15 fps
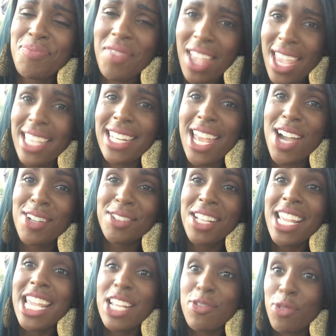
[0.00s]
hanging out
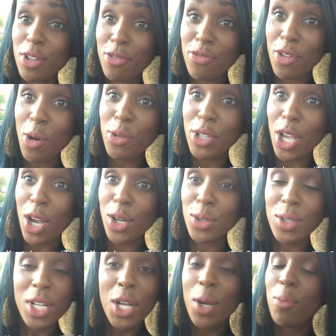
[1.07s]
in front of Froyo,
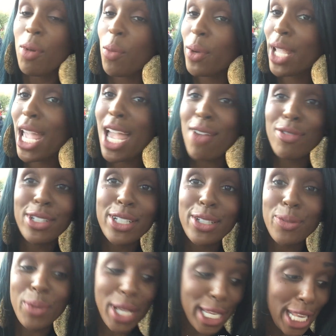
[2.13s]
but we ain't
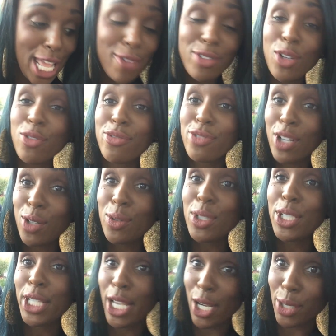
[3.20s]
having no
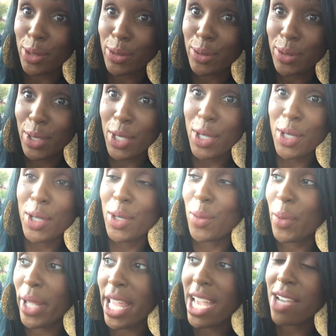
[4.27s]
Froyo.
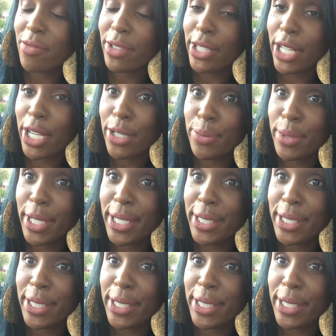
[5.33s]
We having our